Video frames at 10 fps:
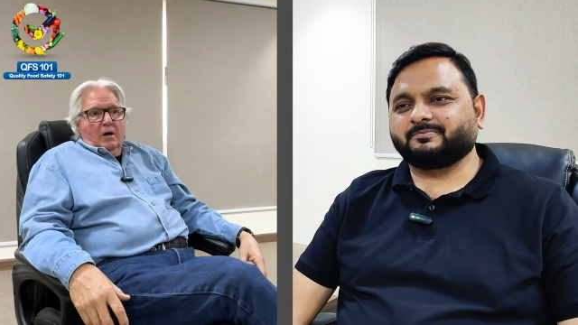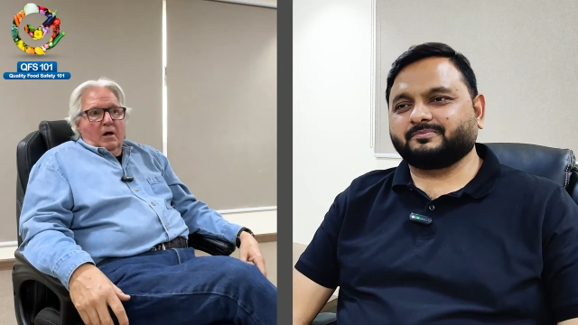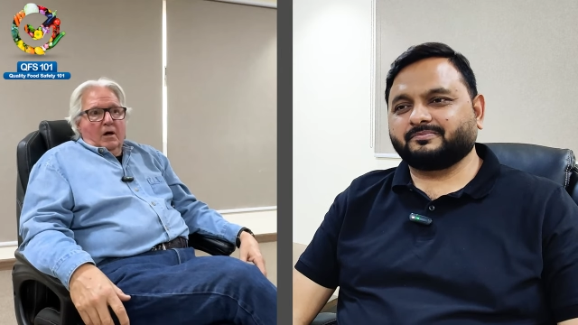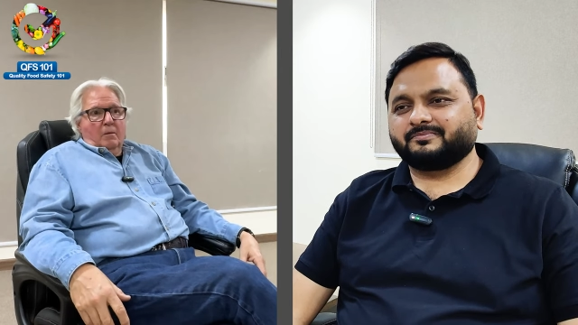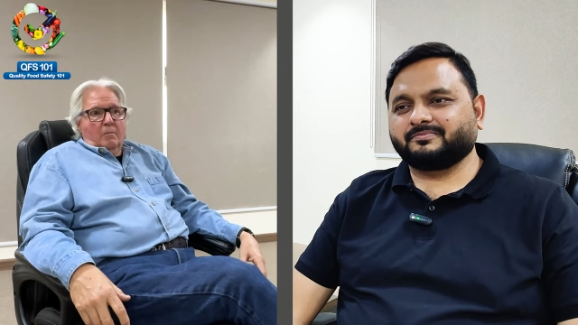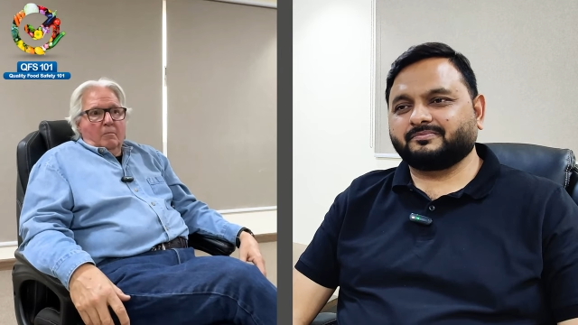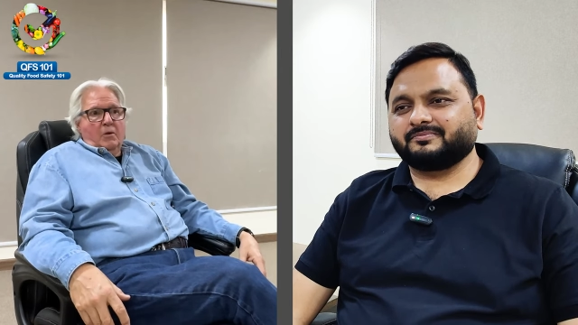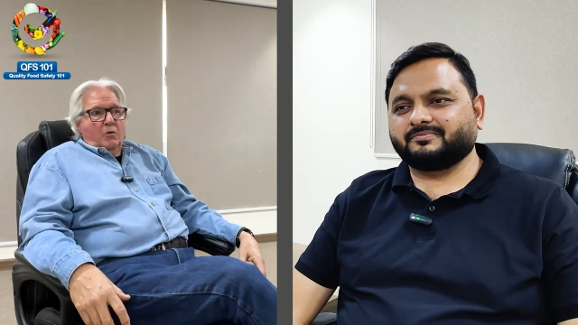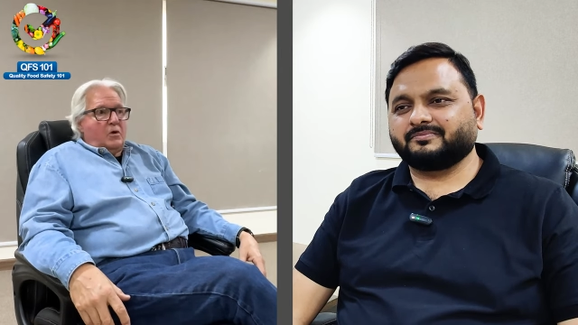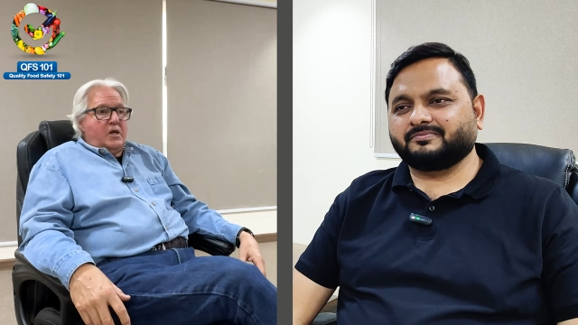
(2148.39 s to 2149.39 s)
Speaker 1: Um,
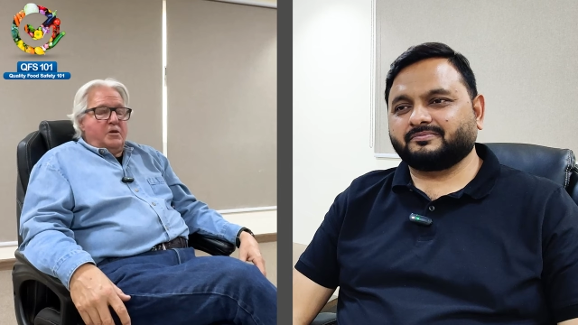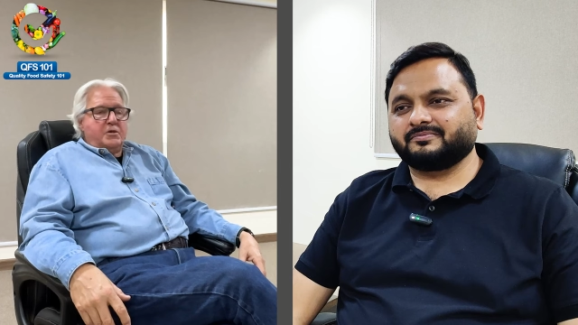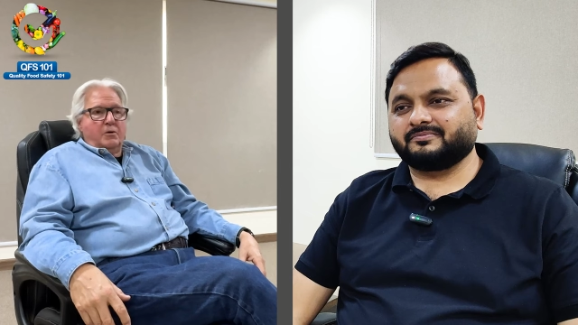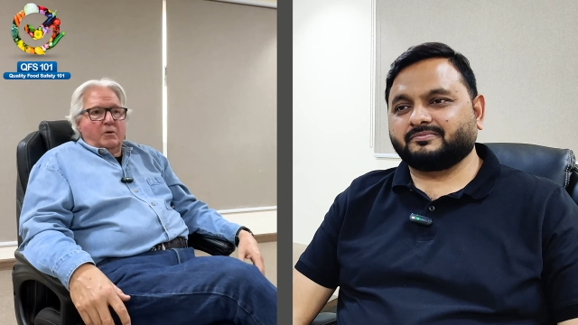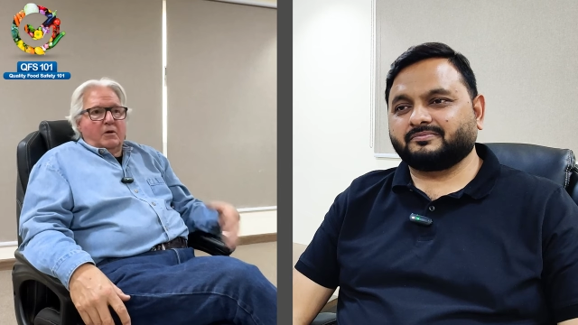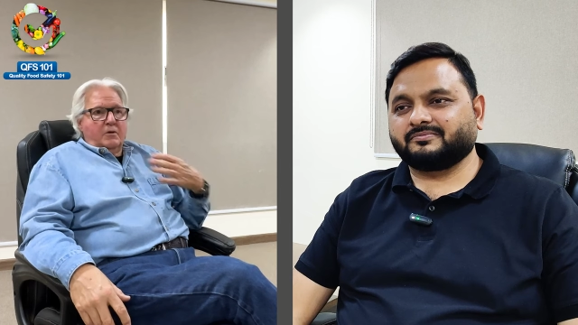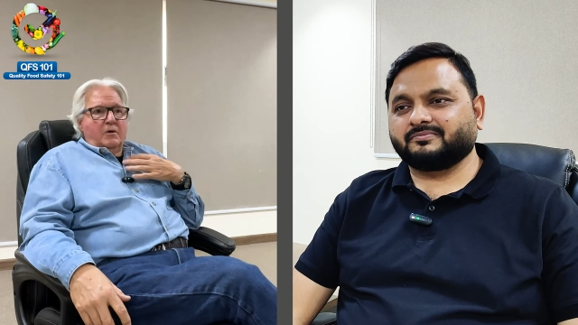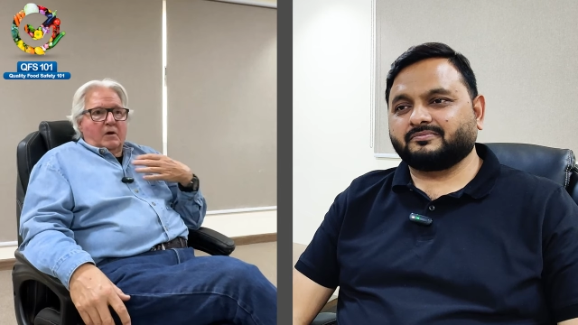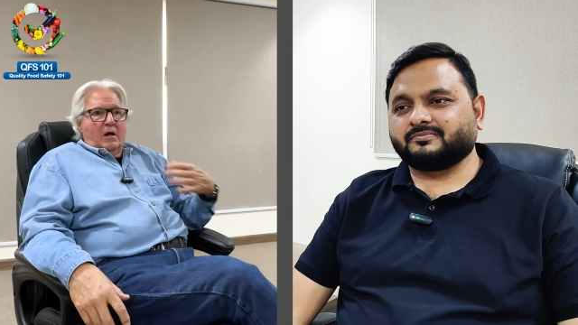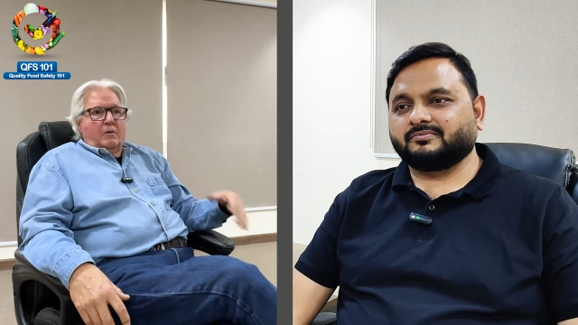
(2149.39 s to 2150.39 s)
you know, keto, you
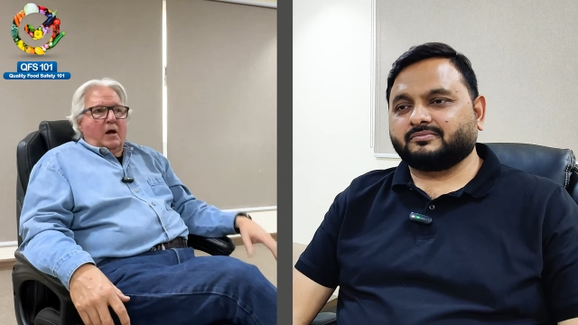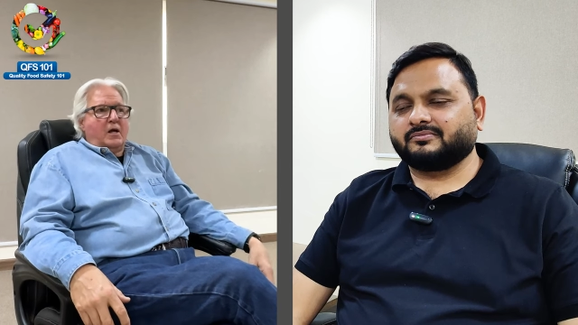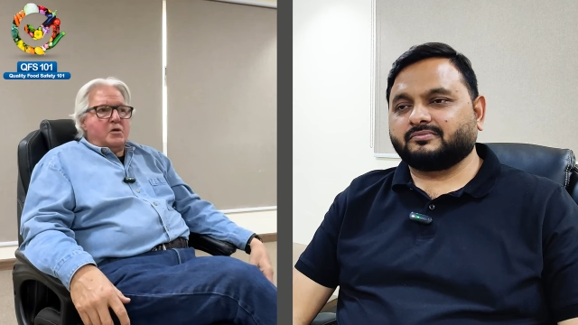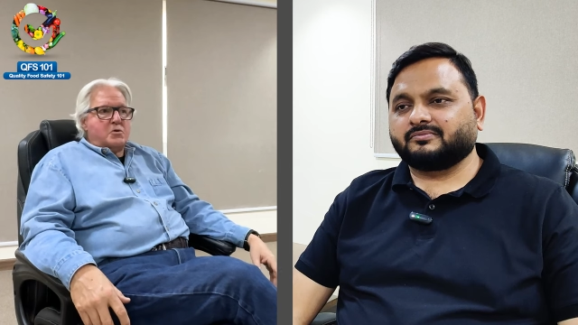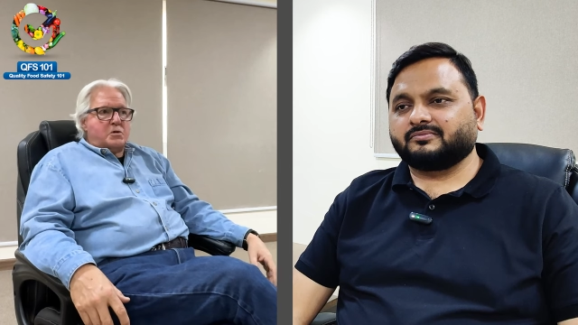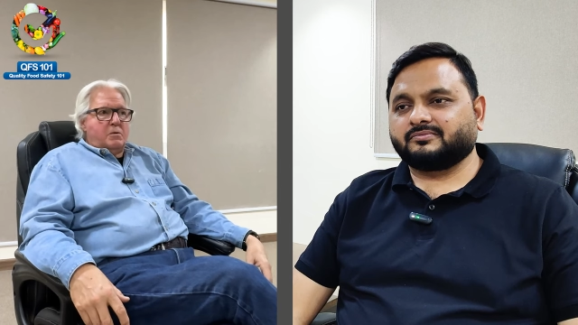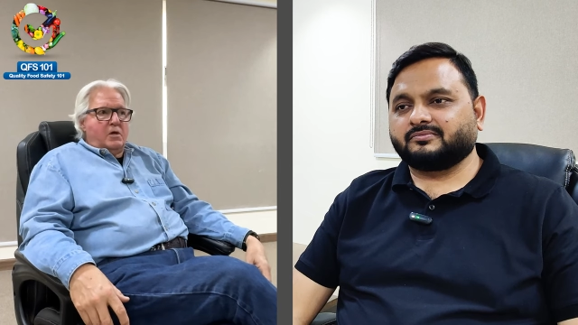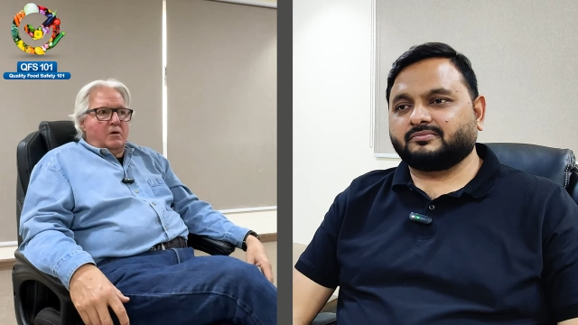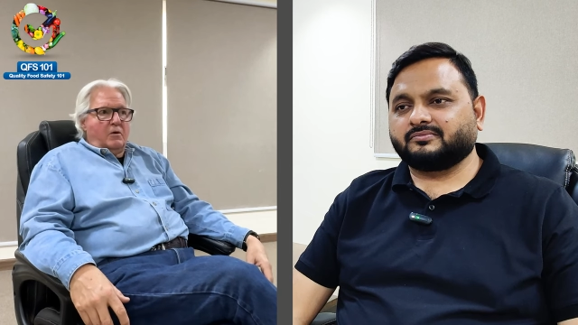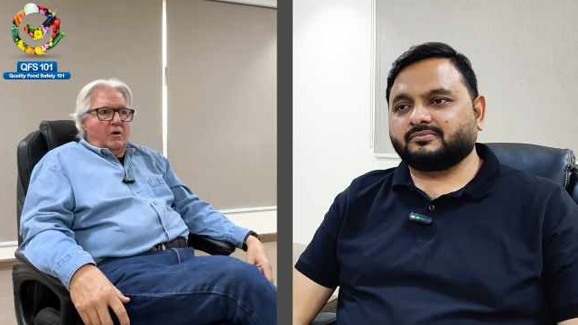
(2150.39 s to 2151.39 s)
know, I, I used to
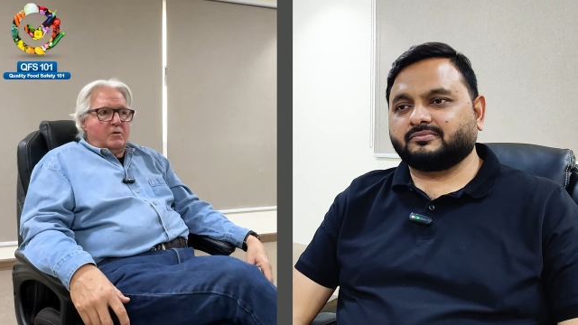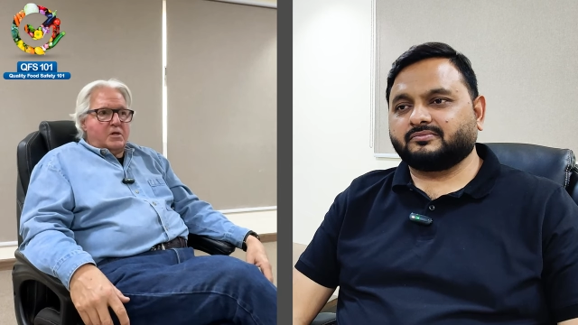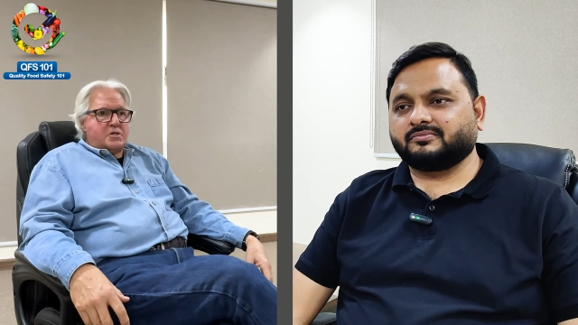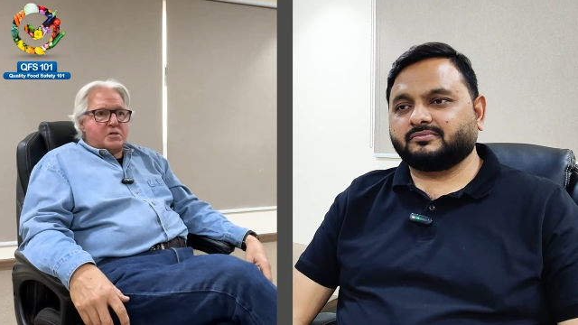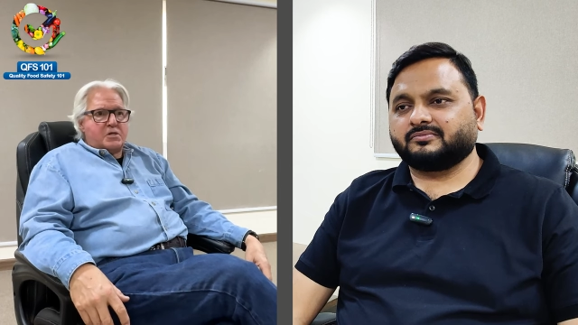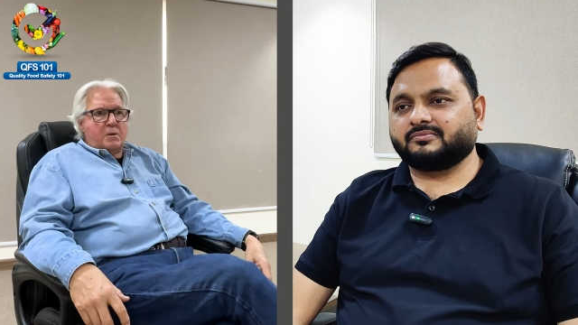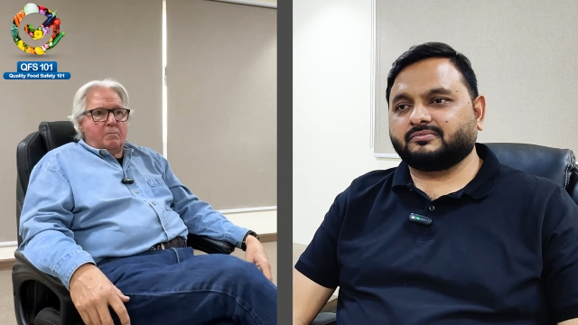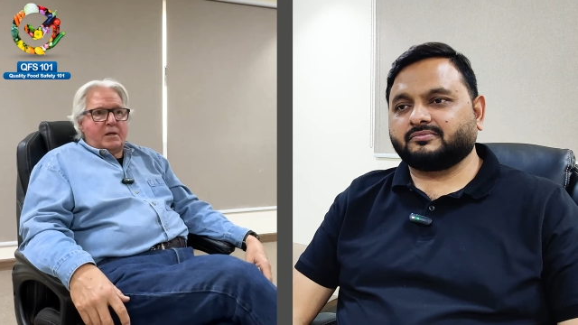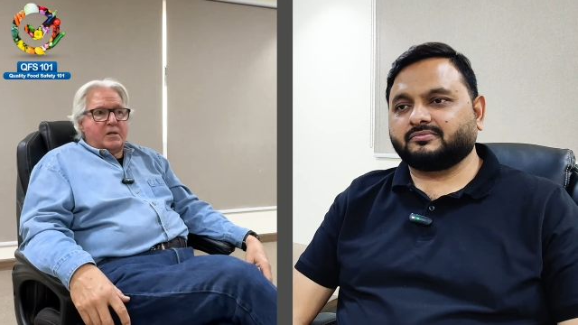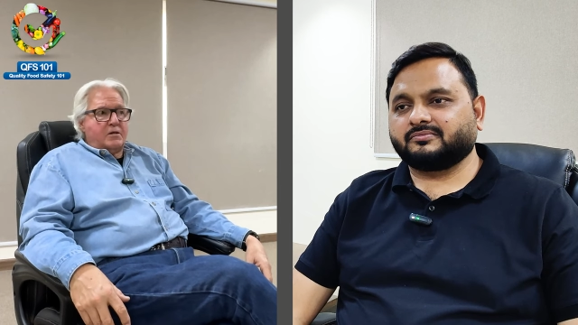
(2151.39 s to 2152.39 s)
be a long distance
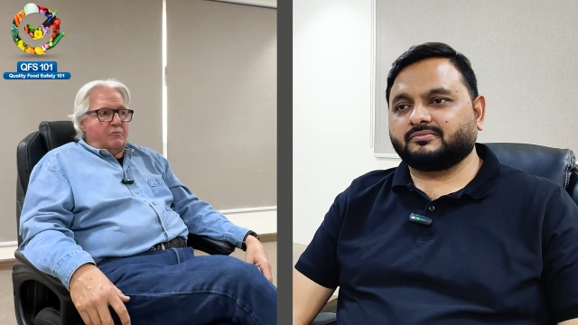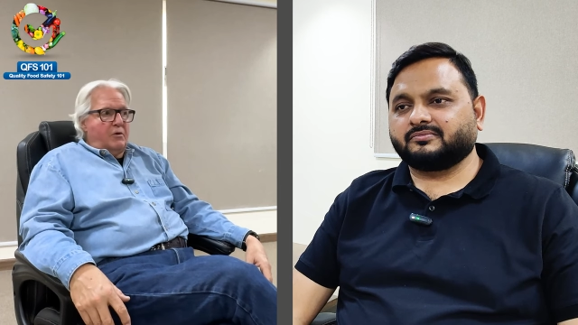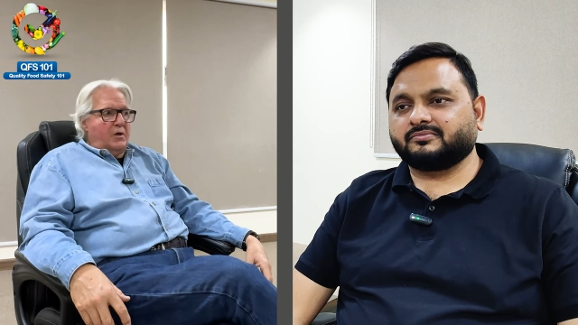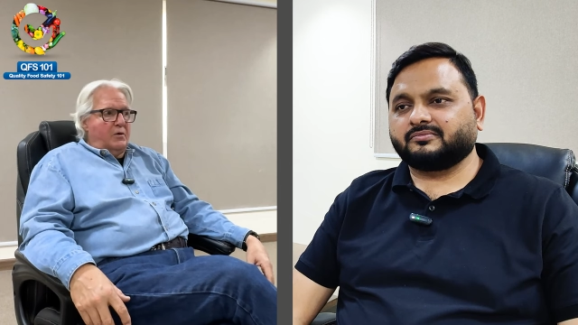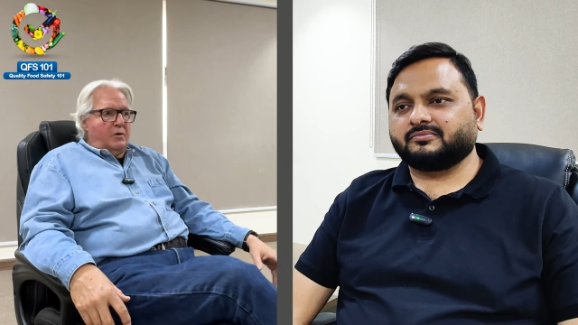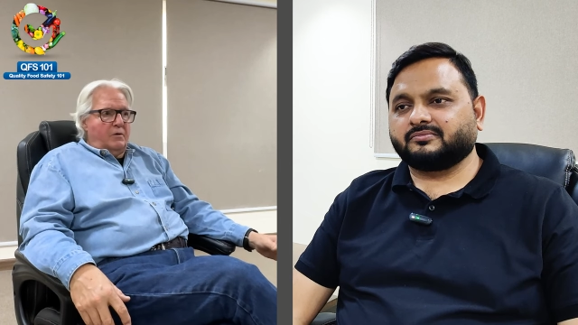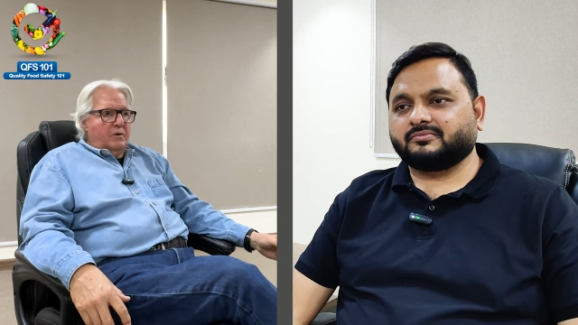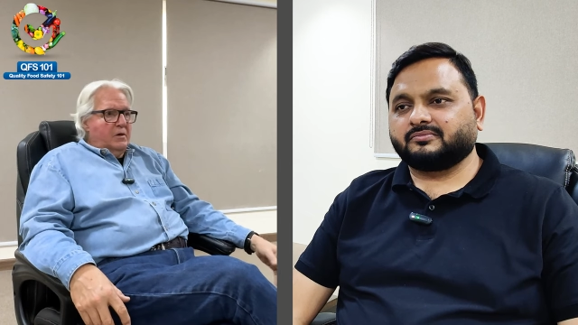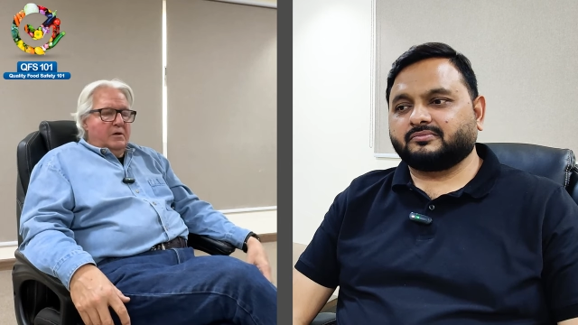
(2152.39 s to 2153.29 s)
competitive runner,